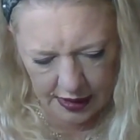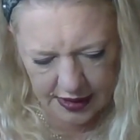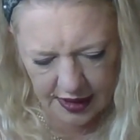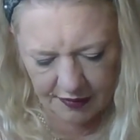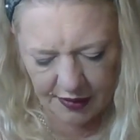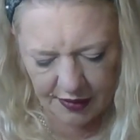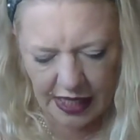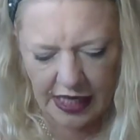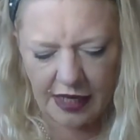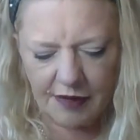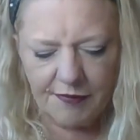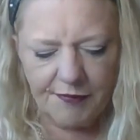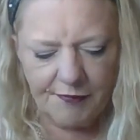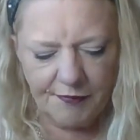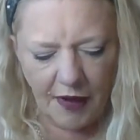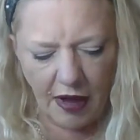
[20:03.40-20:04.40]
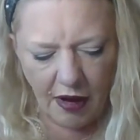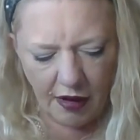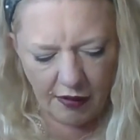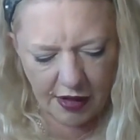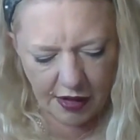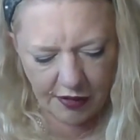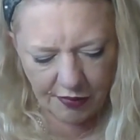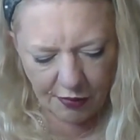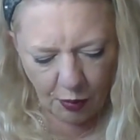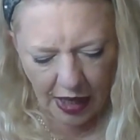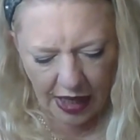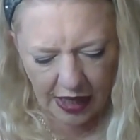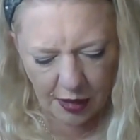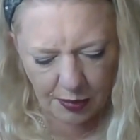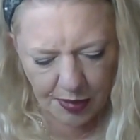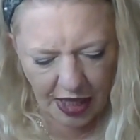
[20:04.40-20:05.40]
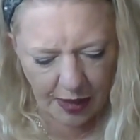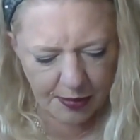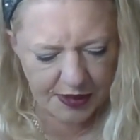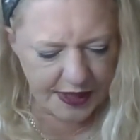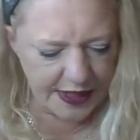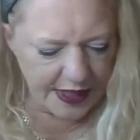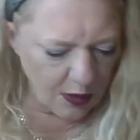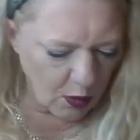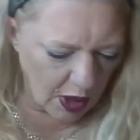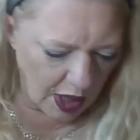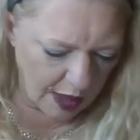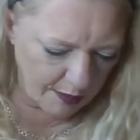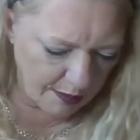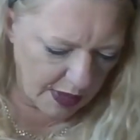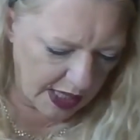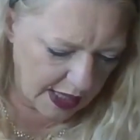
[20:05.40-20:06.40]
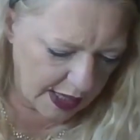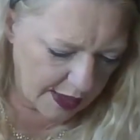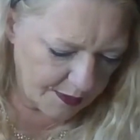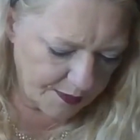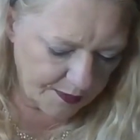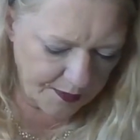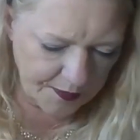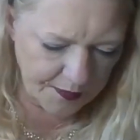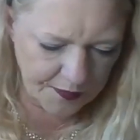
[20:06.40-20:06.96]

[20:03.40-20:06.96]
And see, if I get it far enough away, you'll be able to see what I mean.